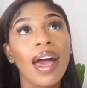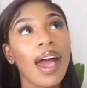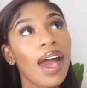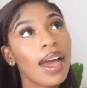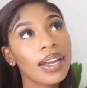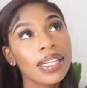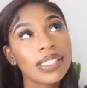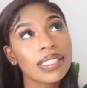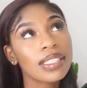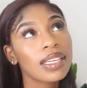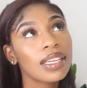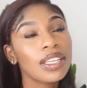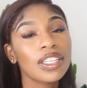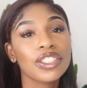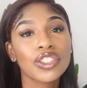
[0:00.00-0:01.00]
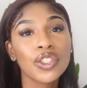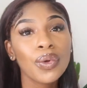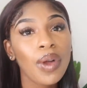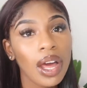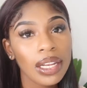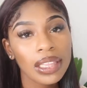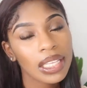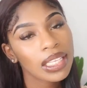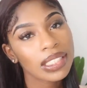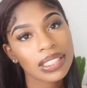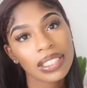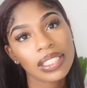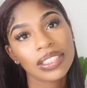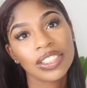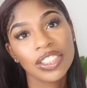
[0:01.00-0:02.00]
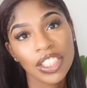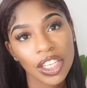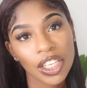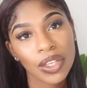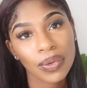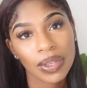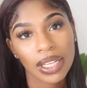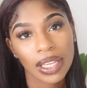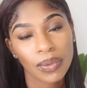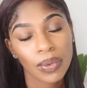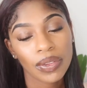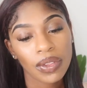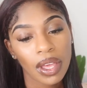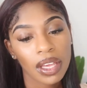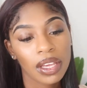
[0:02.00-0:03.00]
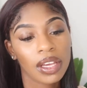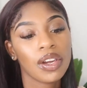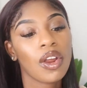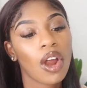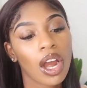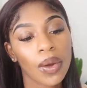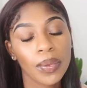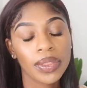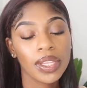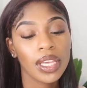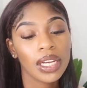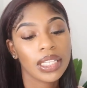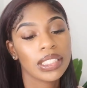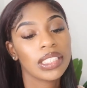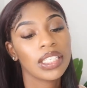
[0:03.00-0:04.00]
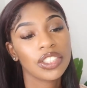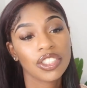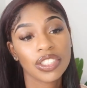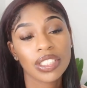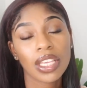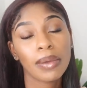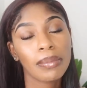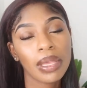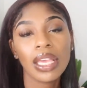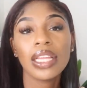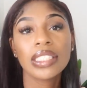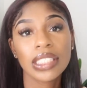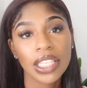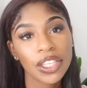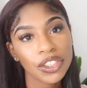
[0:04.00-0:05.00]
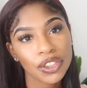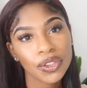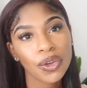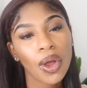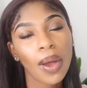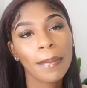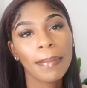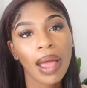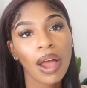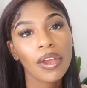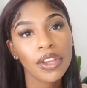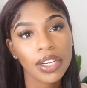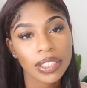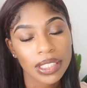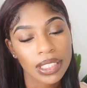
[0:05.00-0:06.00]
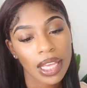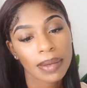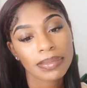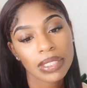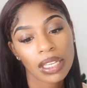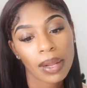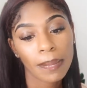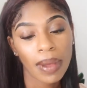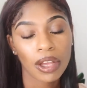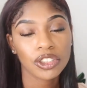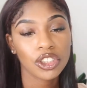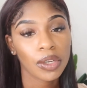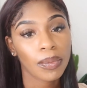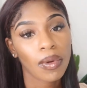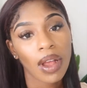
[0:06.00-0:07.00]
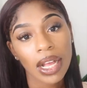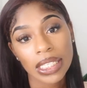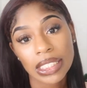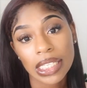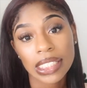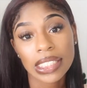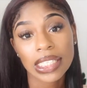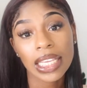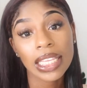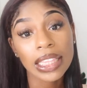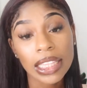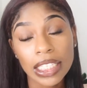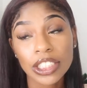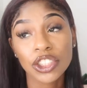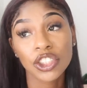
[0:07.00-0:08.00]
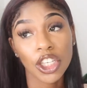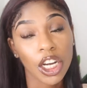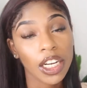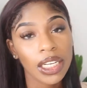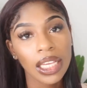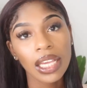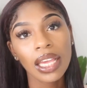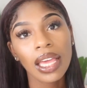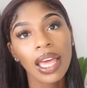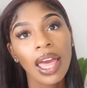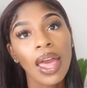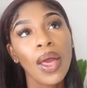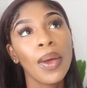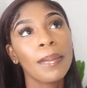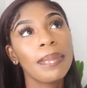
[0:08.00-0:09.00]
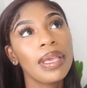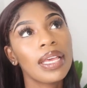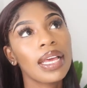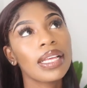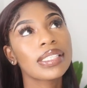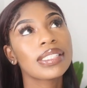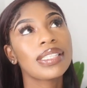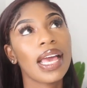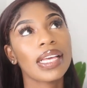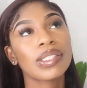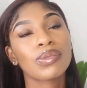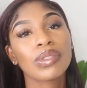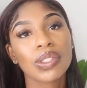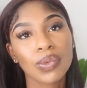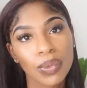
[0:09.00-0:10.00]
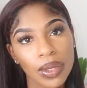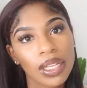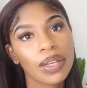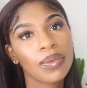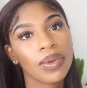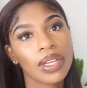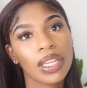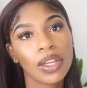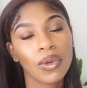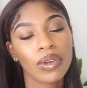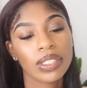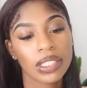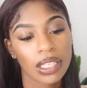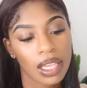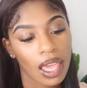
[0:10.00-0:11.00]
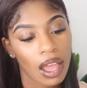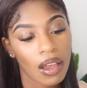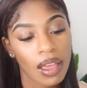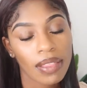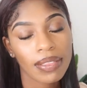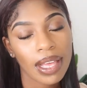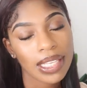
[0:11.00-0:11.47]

honestly, do all of these things genuinely, with a good heart, with good intentions, and be intentional about your steps and about your process in this journey, because that's what's really, really going to count, and